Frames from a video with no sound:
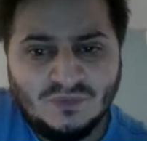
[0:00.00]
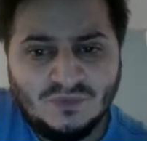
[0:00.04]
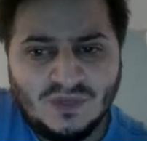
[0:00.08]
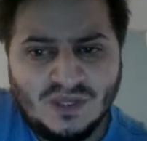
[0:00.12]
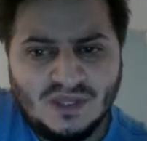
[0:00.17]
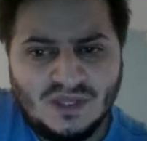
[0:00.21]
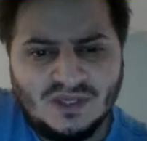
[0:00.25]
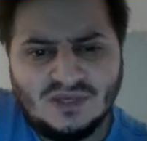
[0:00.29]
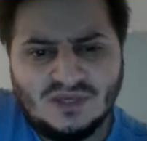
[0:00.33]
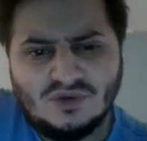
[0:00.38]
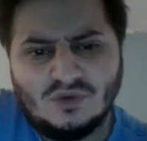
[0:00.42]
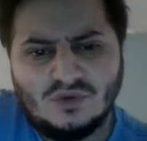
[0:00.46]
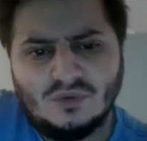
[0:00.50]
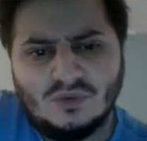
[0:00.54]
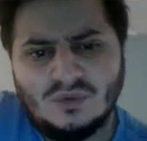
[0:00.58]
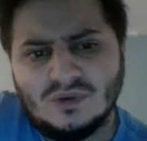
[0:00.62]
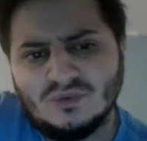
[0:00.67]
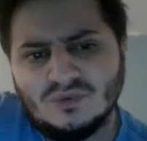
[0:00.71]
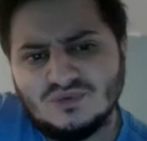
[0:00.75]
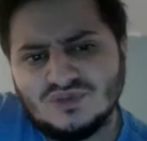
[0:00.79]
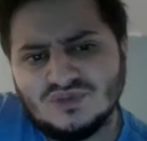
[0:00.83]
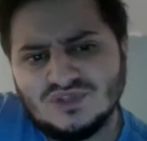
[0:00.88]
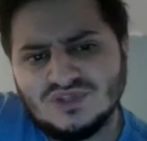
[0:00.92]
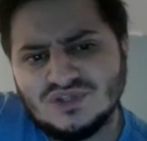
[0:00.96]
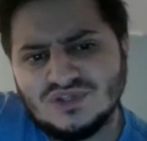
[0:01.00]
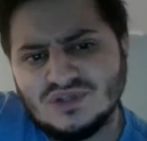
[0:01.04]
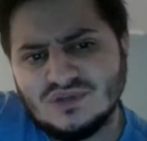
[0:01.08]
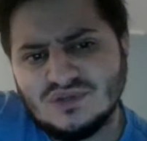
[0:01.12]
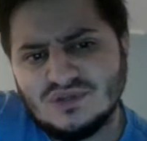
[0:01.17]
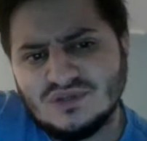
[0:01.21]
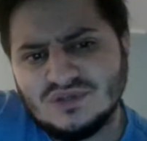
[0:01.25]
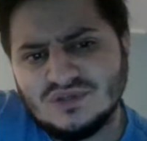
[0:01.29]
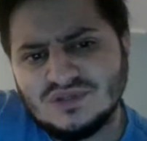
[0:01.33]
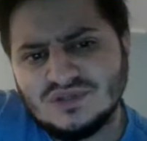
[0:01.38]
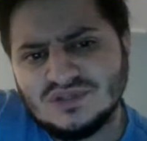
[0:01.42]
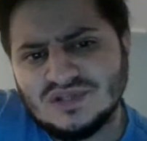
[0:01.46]
didn't know when I was
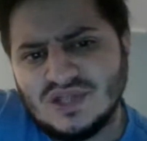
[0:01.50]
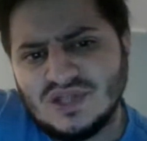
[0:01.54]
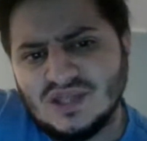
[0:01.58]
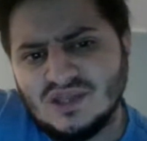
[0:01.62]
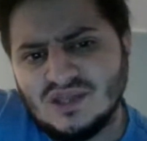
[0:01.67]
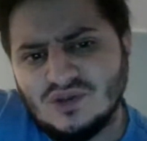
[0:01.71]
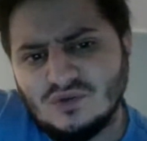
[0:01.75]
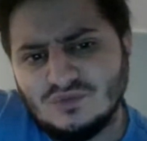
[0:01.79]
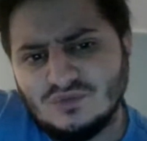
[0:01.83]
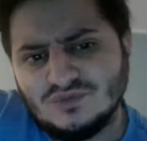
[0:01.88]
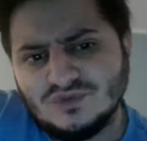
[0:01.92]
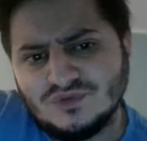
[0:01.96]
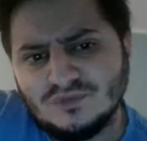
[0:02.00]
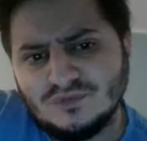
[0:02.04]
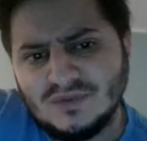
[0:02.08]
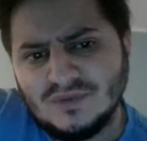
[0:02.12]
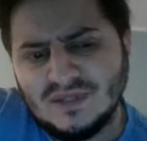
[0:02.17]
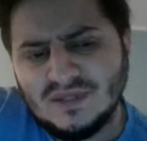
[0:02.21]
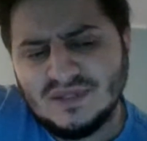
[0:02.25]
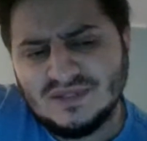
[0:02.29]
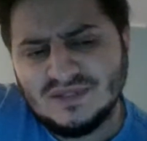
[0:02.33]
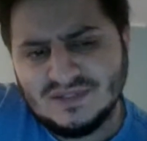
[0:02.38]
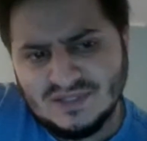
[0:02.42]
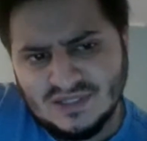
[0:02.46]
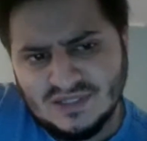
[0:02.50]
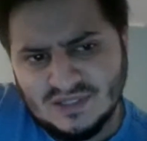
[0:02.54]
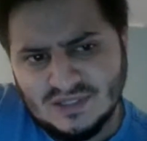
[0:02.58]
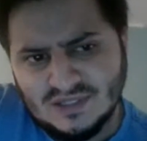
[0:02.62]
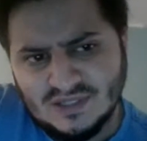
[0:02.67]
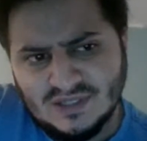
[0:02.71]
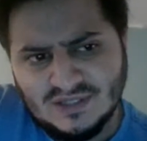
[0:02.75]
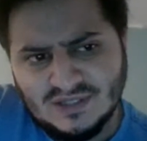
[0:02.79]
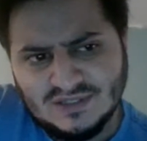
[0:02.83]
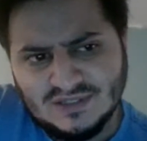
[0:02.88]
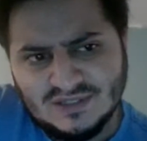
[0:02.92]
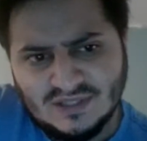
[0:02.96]
signing up to BT
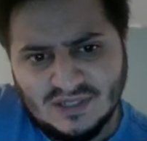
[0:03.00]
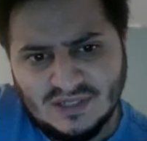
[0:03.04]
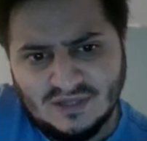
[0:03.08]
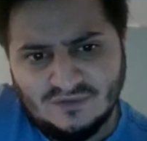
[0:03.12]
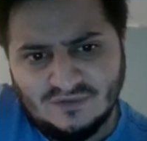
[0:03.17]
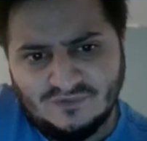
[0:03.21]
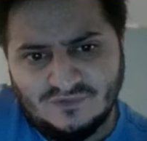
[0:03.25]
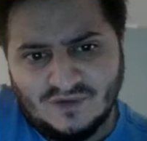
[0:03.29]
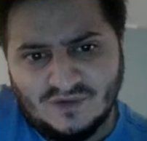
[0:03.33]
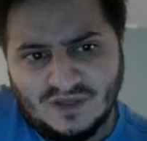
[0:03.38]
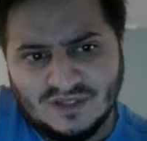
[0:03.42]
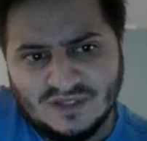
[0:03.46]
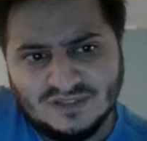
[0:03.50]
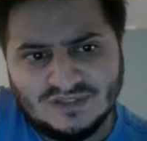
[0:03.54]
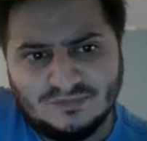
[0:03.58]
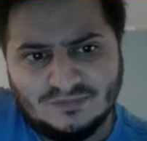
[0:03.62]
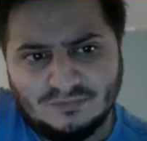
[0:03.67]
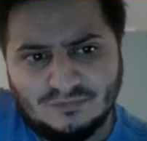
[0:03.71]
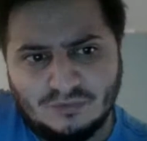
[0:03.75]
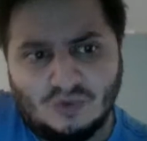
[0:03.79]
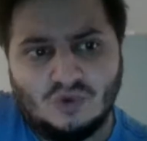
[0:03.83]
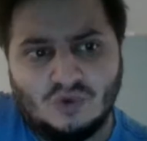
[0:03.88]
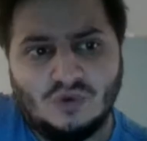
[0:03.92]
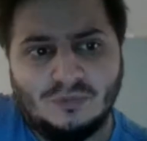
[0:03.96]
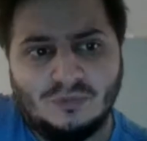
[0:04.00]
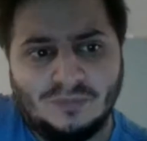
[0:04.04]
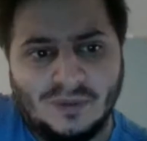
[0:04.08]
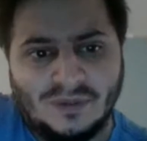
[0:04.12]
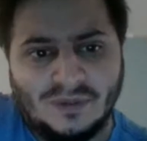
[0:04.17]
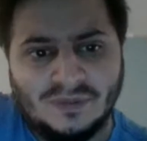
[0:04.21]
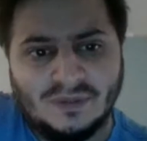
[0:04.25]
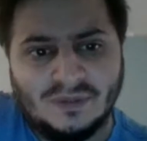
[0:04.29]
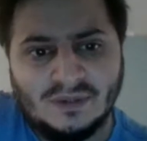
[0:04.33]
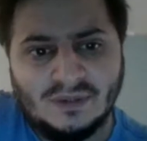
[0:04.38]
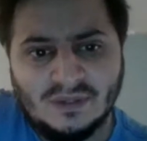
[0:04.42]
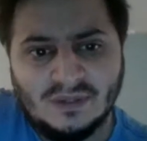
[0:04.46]
Internet Fast
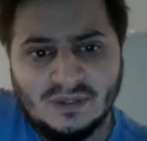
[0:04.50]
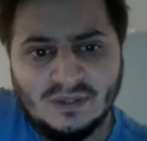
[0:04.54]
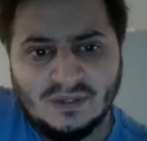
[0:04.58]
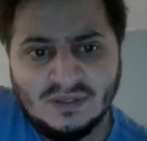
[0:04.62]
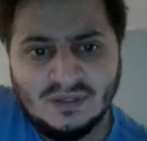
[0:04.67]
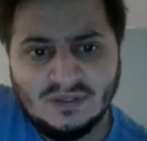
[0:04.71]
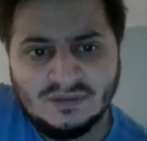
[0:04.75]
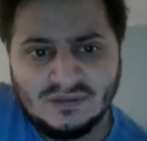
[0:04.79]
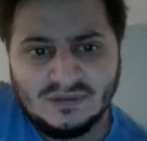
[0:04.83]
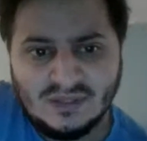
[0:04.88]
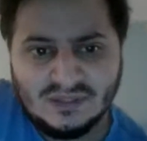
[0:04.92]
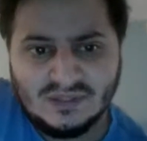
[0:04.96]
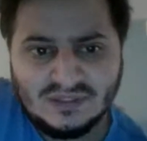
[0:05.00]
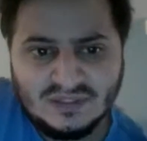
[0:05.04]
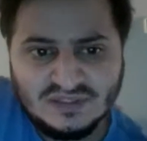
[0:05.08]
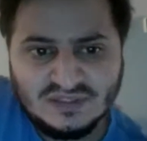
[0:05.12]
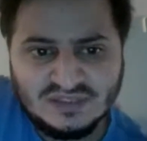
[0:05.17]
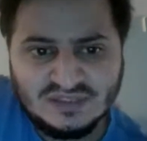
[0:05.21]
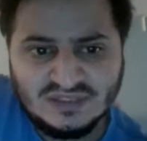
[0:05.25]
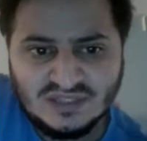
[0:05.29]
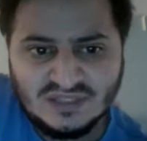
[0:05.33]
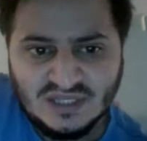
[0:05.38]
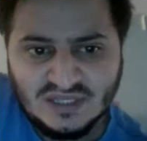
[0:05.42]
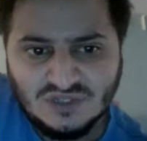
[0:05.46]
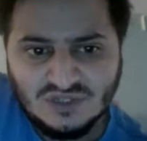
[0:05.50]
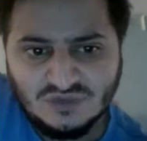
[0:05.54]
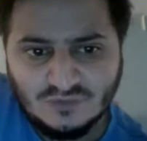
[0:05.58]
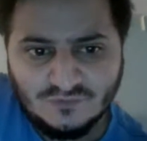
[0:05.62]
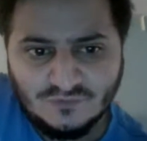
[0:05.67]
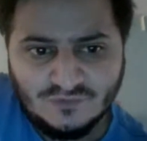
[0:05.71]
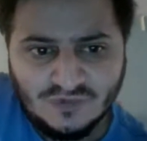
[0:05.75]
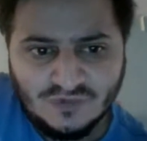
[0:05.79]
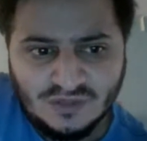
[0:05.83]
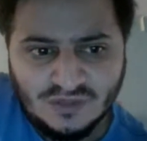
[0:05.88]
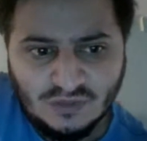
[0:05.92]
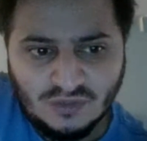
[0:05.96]
Broadband that you stick
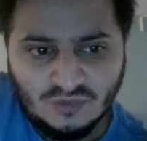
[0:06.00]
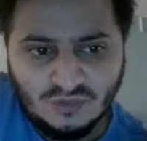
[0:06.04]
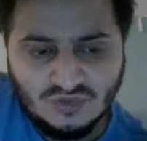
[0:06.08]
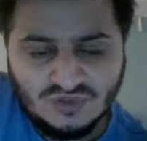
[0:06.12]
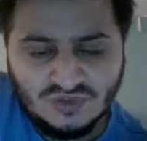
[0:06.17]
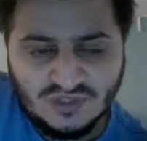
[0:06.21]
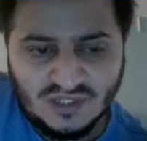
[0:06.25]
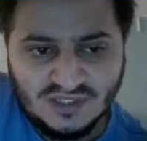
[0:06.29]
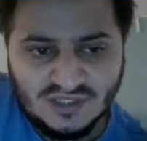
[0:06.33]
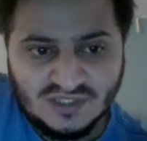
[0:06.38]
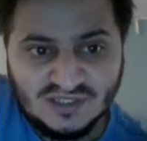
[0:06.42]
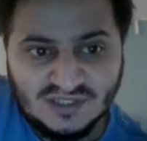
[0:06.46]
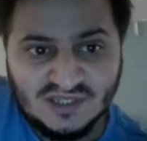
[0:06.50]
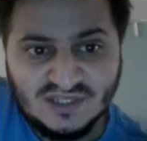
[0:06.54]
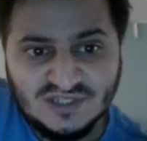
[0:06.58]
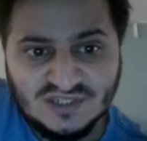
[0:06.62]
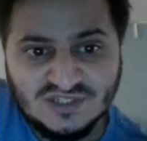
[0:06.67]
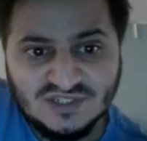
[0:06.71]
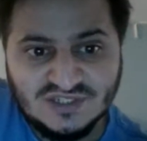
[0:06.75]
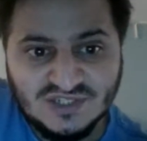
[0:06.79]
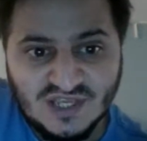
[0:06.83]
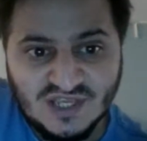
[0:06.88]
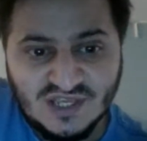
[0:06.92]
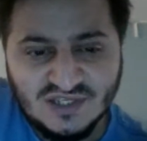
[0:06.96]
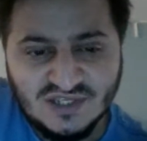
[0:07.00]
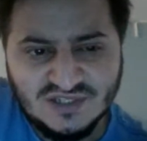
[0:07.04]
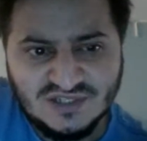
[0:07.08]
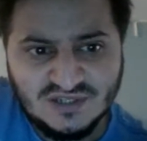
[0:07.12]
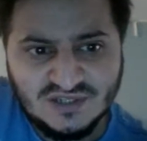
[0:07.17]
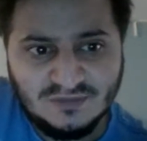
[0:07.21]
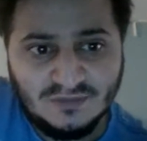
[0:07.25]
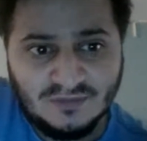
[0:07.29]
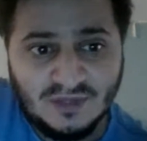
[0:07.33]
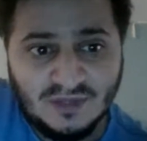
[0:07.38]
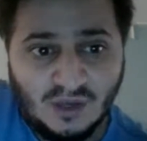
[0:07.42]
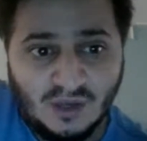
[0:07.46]
something that looks like an exchange in
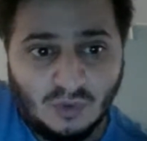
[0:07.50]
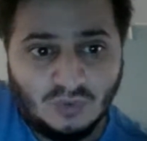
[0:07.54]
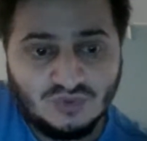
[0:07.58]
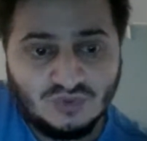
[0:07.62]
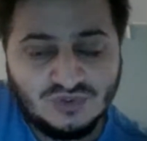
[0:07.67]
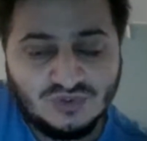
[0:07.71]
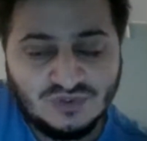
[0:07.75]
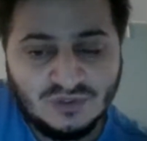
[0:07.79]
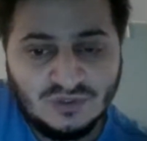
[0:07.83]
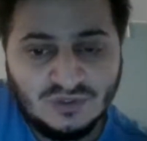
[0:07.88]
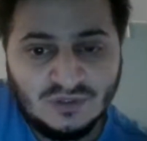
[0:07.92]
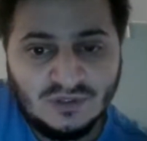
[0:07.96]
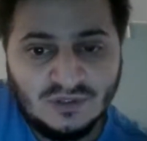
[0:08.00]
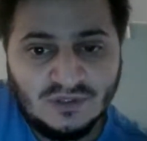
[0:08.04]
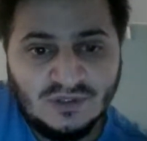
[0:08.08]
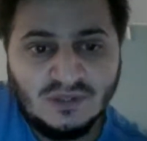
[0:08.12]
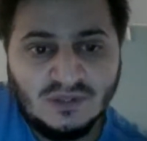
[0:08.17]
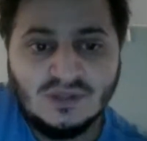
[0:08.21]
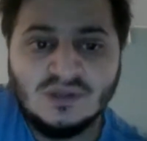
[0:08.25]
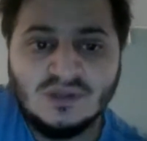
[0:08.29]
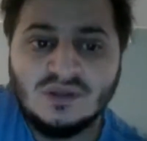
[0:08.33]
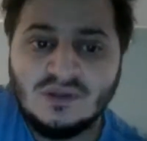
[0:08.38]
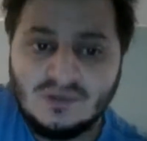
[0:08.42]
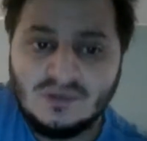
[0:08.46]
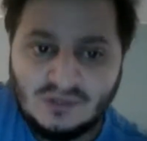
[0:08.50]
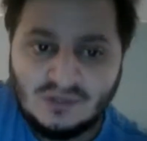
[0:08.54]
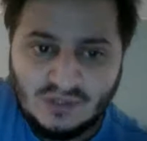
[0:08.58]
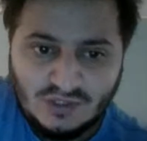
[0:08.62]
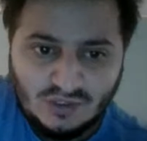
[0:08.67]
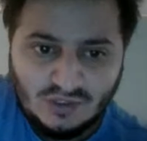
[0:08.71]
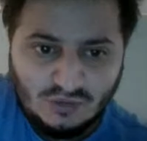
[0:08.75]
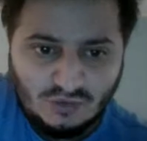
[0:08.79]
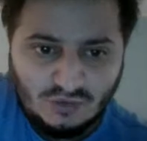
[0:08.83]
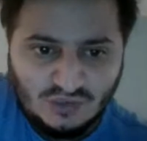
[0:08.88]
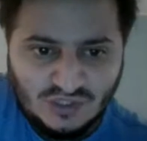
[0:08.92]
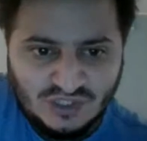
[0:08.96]
my house. Then
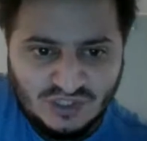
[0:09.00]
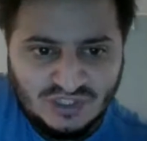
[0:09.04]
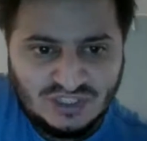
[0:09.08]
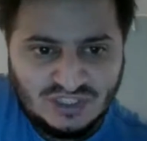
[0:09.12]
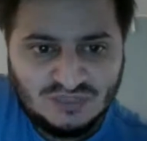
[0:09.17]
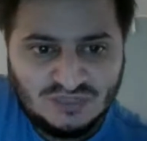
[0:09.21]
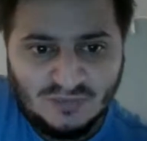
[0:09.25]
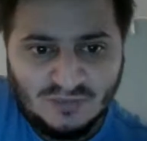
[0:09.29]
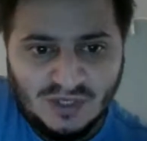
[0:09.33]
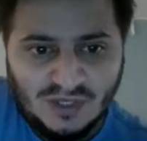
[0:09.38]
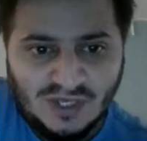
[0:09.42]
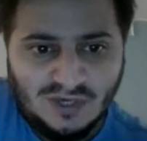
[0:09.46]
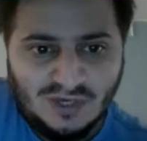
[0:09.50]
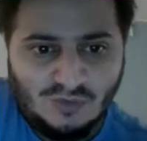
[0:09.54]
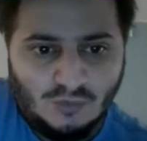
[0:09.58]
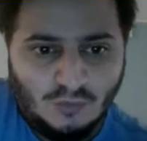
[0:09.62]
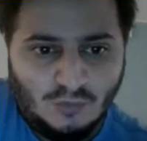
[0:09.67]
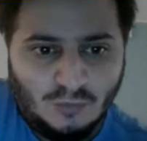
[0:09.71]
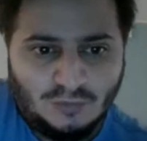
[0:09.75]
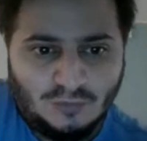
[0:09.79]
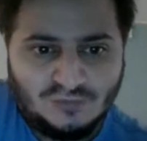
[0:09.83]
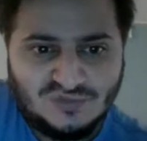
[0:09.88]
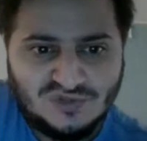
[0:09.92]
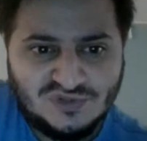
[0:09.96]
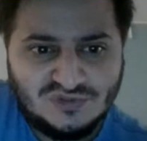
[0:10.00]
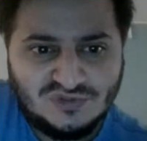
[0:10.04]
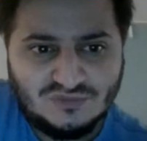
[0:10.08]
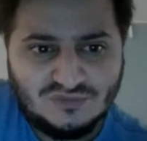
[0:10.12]
you look at your smart hubs,